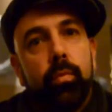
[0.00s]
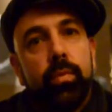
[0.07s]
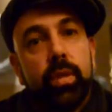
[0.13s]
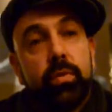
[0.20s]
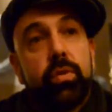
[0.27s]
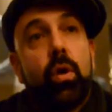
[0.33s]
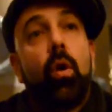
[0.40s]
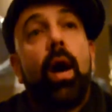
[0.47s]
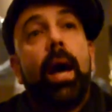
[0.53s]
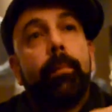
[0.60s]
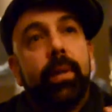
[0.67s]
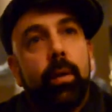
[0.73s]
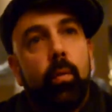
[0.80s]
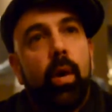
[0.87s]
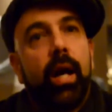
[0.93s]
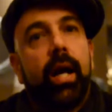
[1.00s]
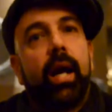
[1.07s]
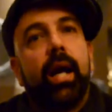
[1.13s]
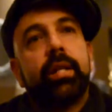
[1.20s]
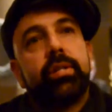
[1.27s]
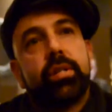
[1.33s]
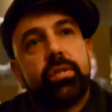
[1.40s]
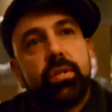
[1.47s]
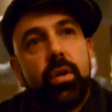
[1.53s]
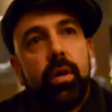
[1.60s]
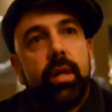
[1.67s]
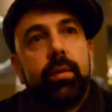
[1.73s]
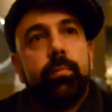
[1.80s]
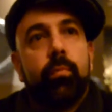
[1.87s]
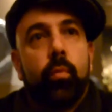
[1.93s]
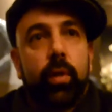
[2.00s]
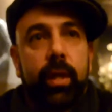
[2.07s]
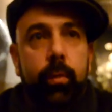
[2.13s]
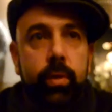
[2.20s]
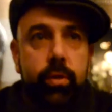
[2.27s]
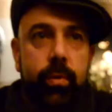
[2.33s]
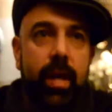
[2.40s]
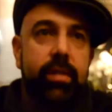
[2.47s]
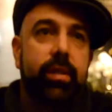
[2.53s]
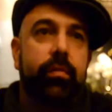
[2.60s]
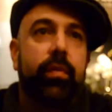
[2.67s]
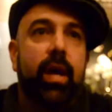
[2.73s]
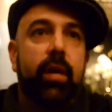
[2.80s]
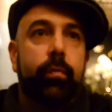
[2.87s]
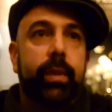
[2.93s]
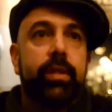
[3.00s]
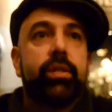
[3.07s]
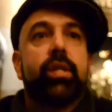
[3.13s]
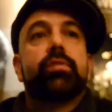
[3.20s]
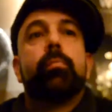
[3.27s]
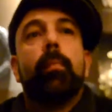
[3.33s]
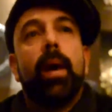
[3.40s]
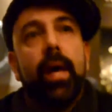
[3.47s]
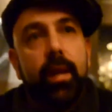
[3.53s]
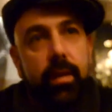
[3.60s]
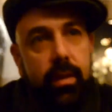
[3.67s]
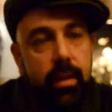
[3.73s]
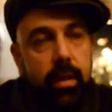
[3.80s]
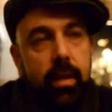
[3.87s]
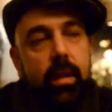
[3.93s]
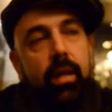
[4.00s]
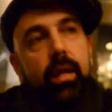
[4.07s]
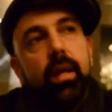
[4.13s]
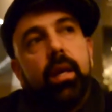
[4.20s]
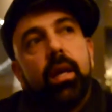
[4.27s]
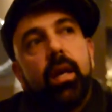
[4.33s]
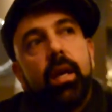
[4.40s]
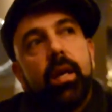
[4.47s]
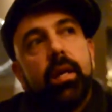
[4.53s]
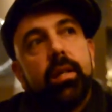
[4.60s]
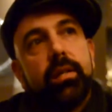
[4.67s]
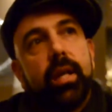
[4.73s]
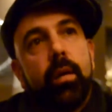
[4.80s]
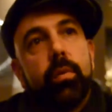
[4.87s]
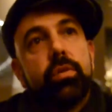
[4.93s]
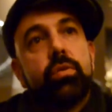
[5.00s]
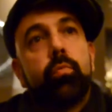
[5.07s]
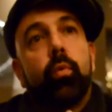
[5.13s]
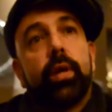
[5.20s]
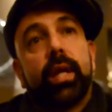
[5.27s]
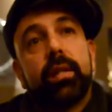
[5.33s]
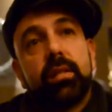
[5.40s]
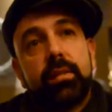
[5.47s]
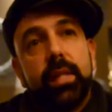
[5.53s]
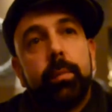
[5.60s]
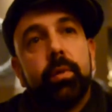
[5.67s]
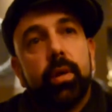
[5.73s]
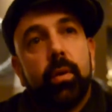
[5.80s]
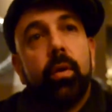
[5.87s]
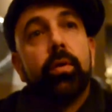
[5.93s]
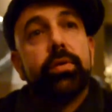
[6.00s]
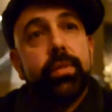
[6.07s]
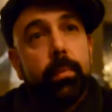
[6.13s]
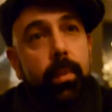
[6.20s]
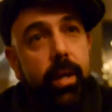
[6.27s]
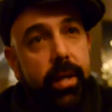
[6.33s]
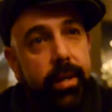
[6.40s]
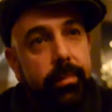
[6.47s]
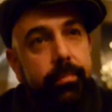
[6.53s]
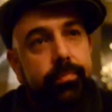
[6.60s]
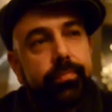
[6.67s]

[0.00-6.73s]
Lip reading: This was all happening while I just started working with Jurassic 5. We just met, and I was working at this label to earn some money.